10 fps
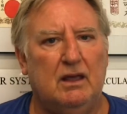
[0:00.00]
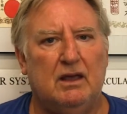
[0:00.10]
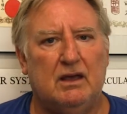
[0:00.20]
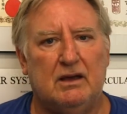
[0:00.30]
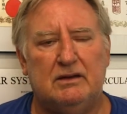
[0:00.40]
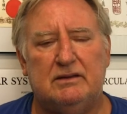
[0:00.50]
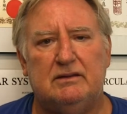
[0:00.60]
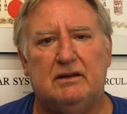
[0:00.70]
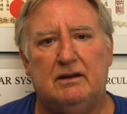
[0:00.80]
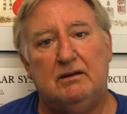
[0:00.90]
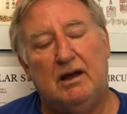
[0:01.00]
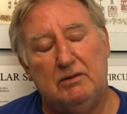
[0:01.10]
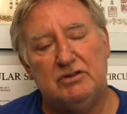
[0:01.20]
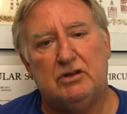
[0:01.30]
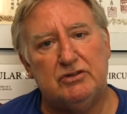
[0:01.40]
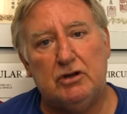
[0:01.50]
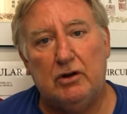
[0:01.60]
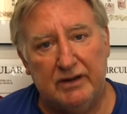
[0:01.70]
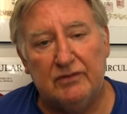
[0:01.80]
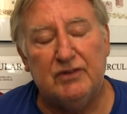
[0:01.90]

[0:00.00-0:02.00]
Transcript: And I was also going to